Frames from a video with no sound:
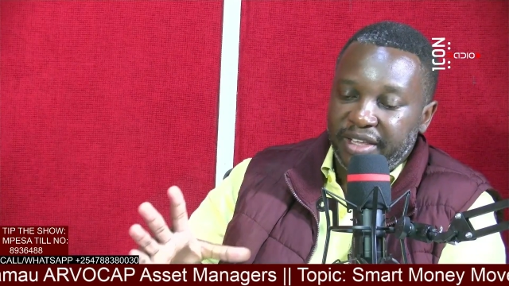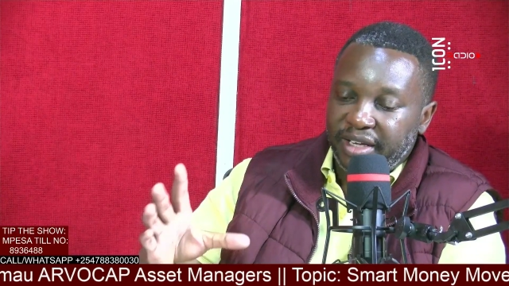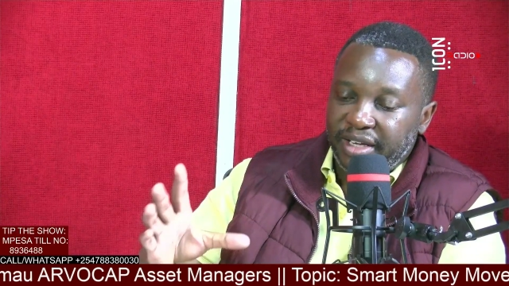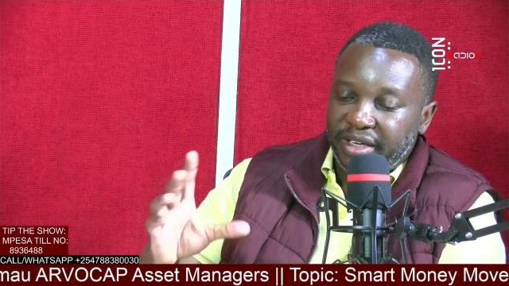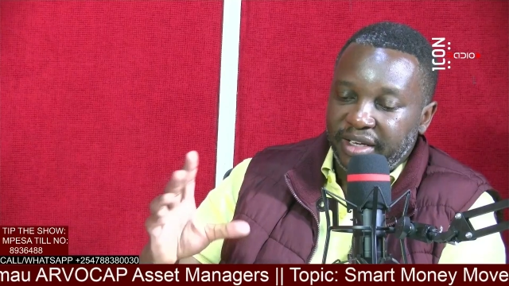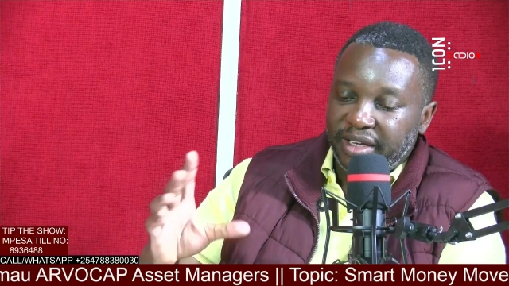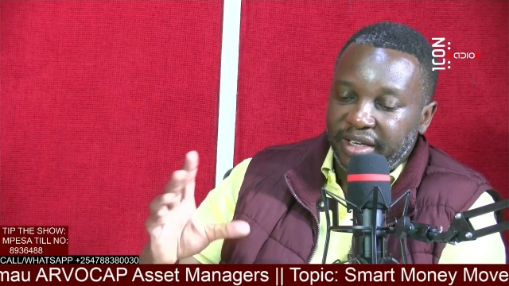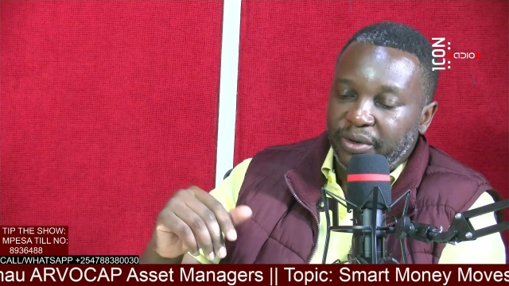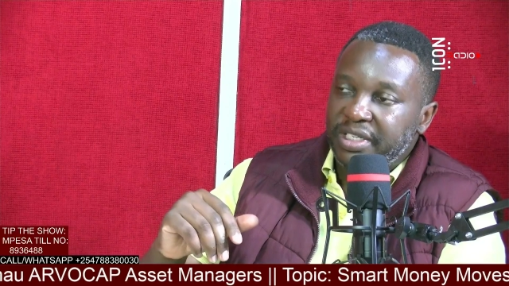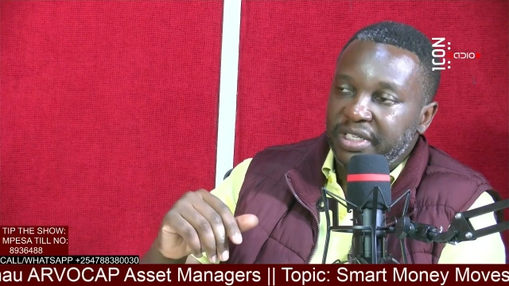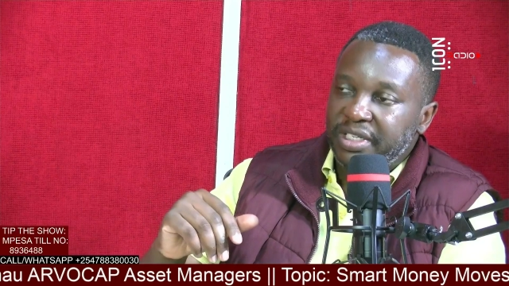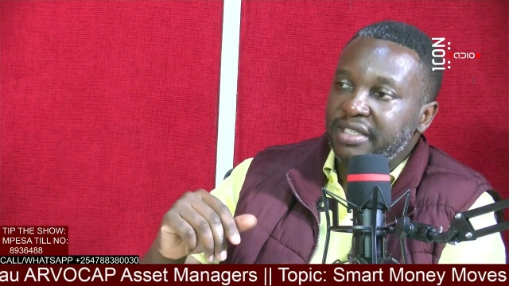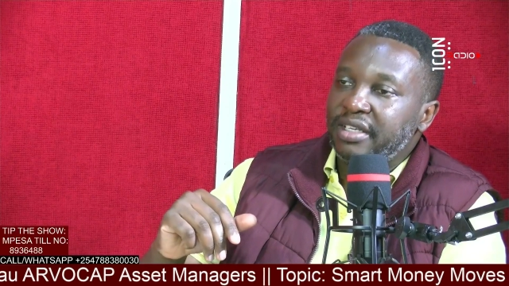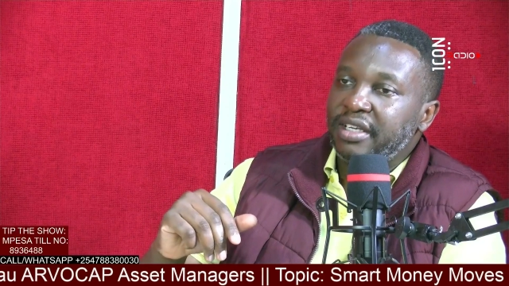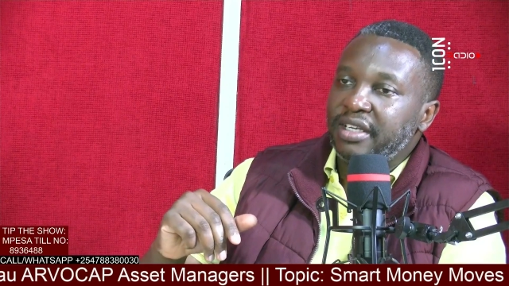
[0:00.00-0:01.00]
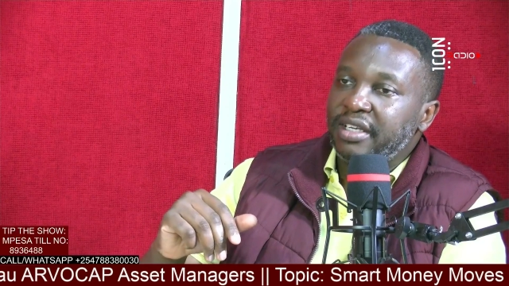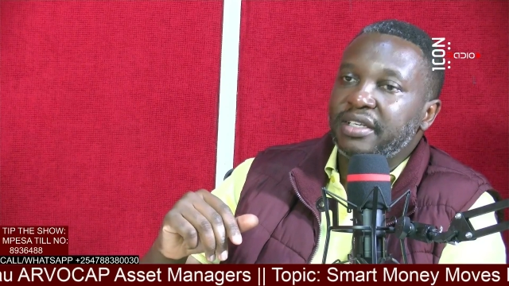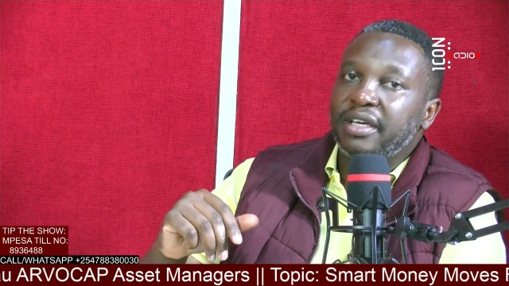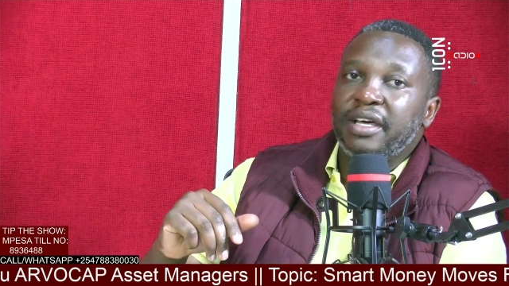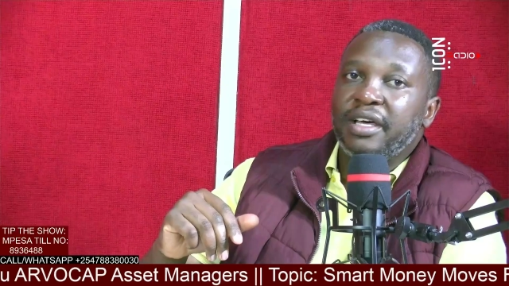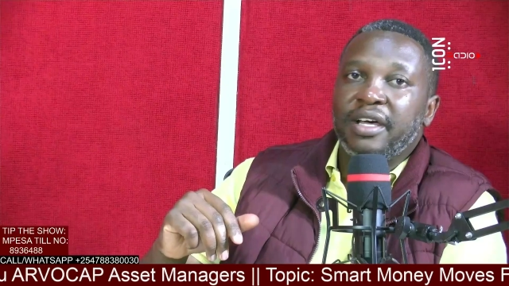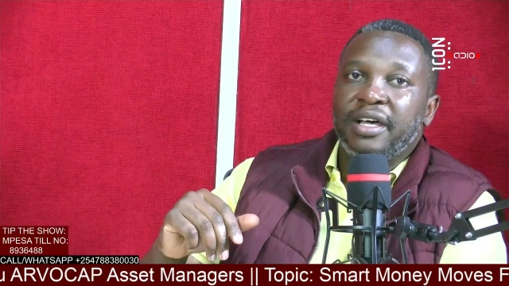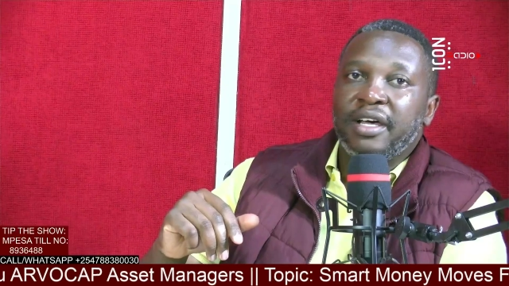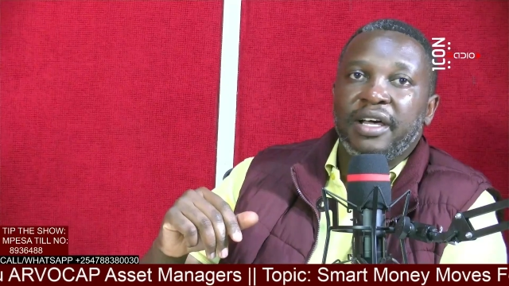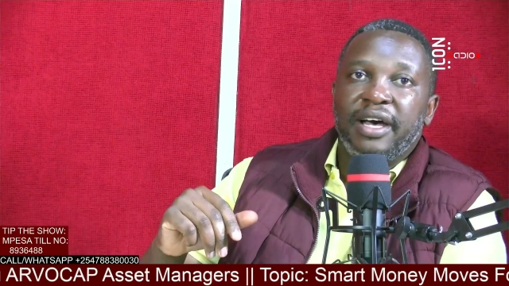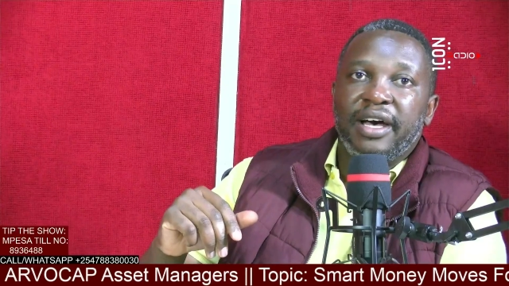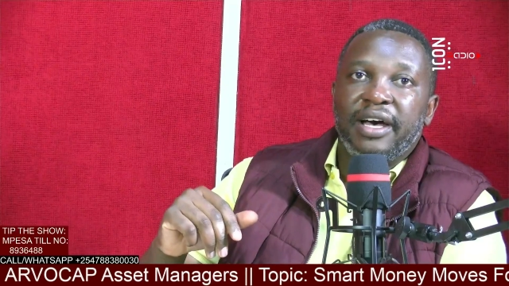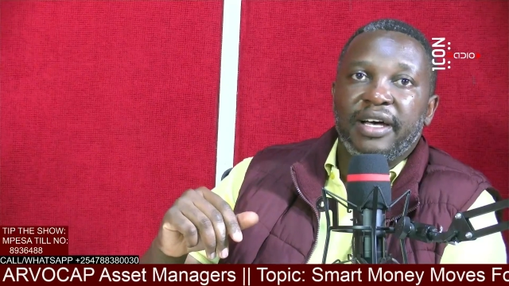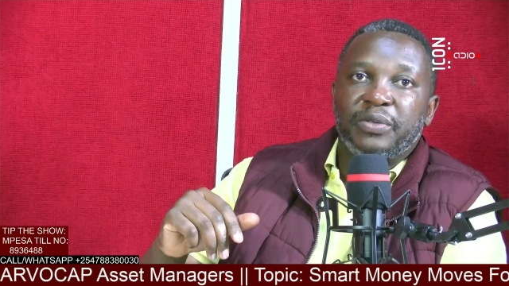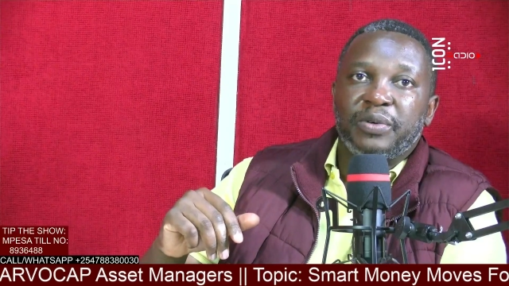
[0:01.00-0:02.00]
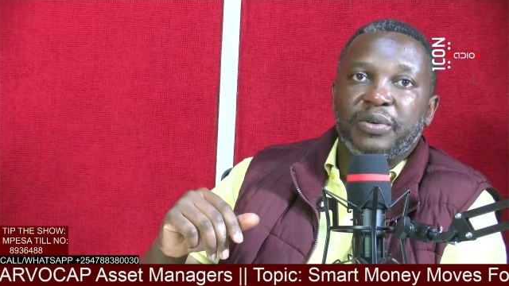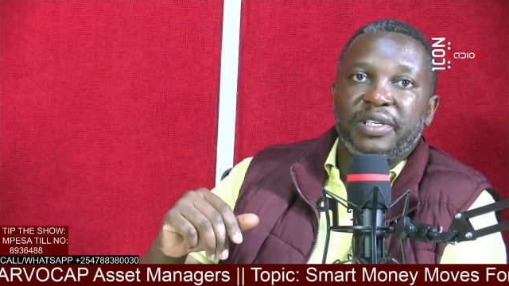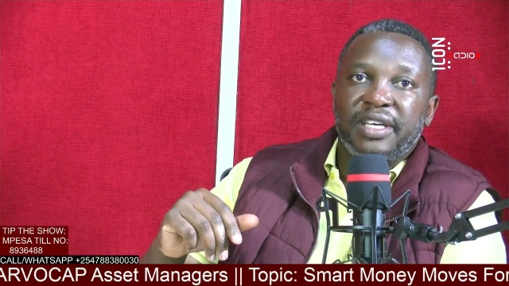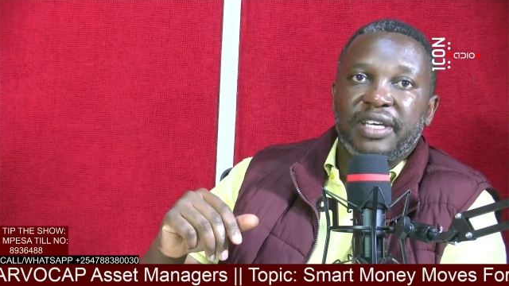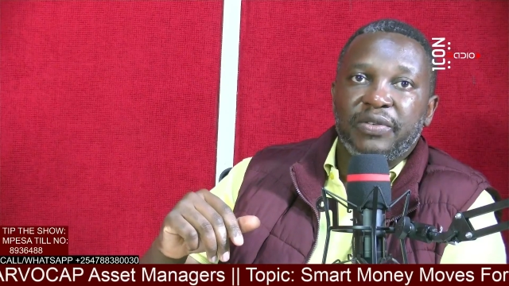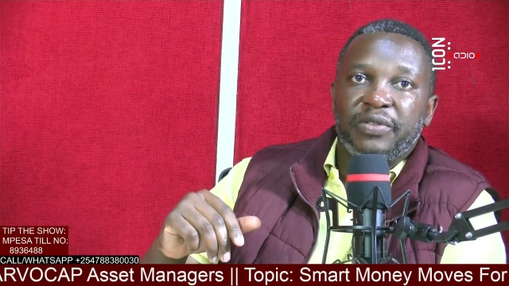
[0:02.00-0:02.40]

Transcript: contacts later towards the end of the show.